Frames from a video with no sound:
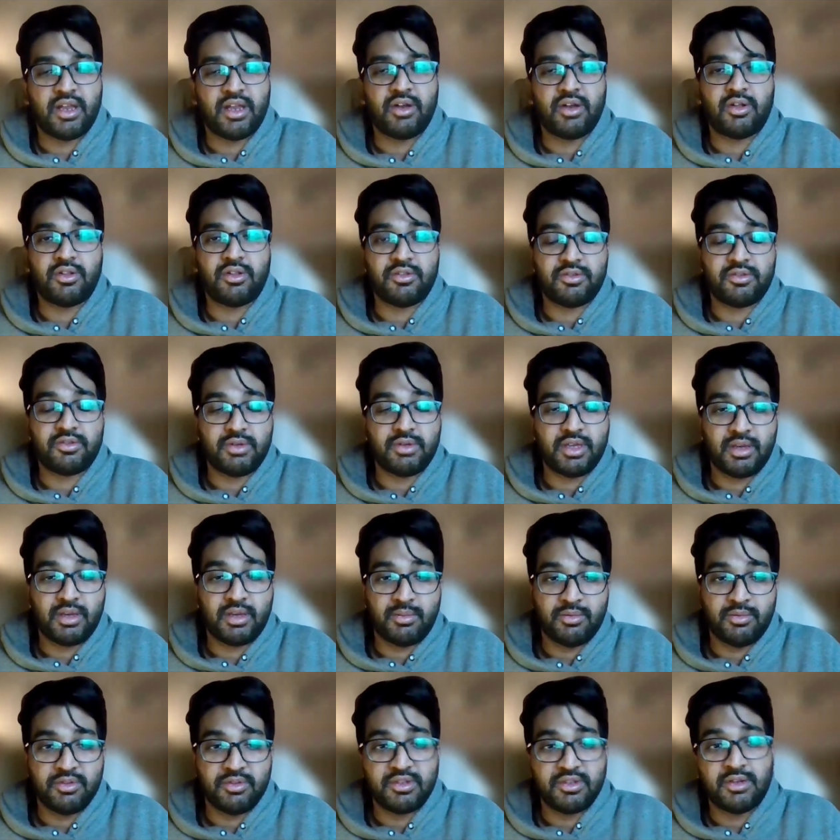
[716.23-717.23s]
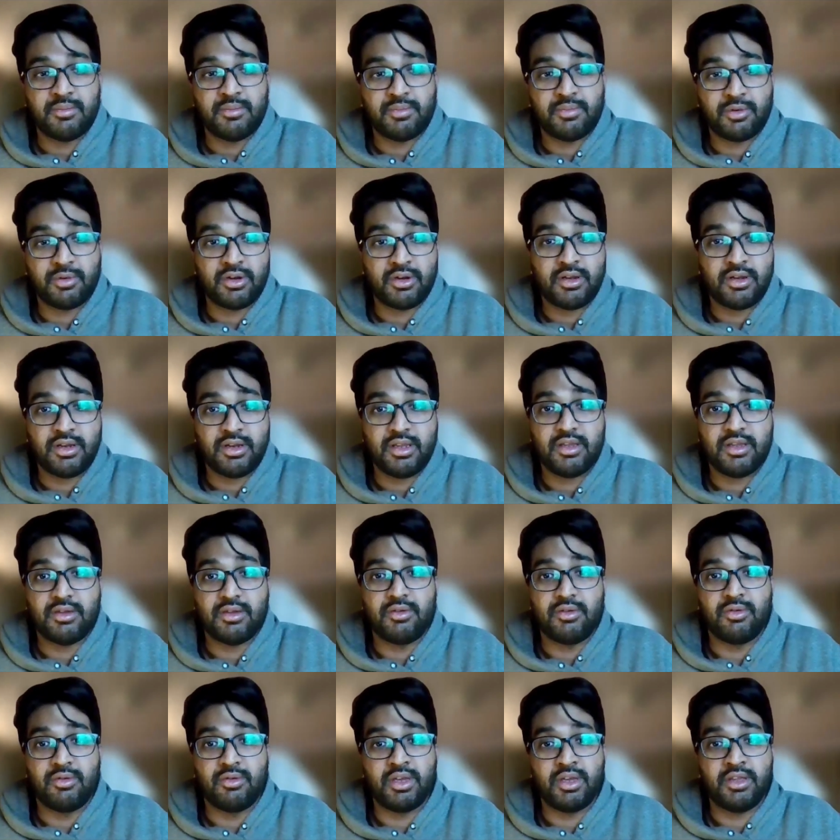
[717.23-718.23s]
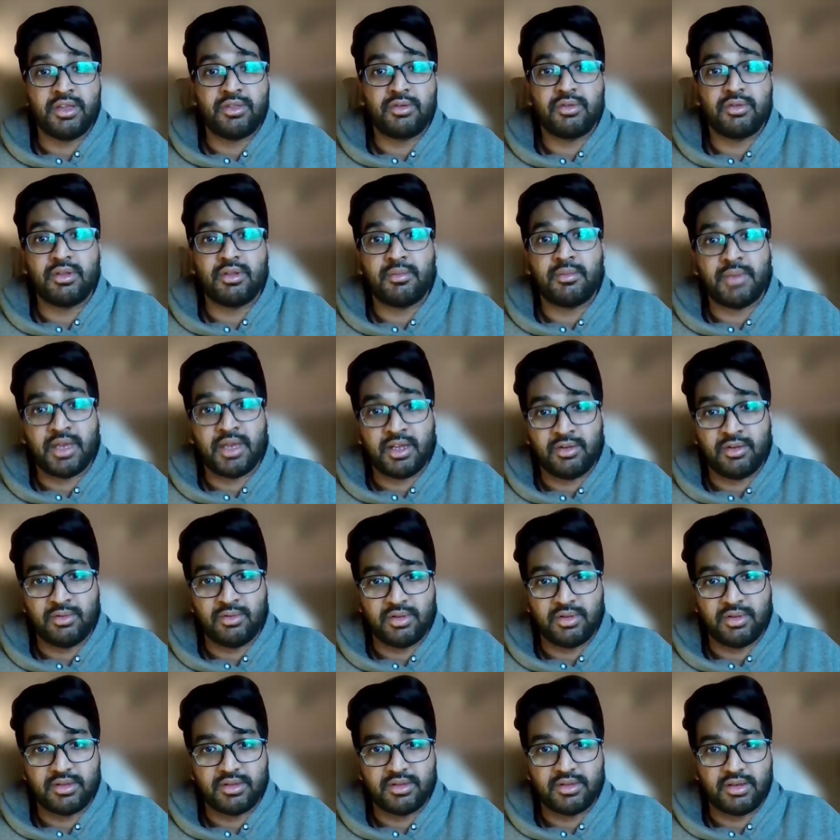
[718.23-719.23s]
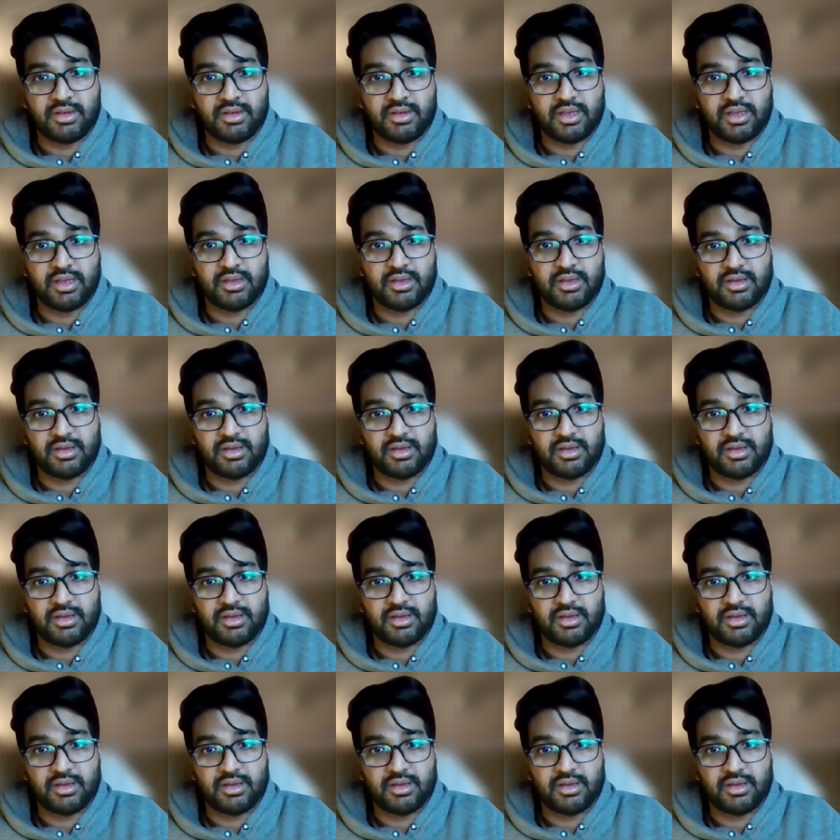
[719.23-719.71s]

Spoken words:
And also, yeah, most importantly, going through the manuals, like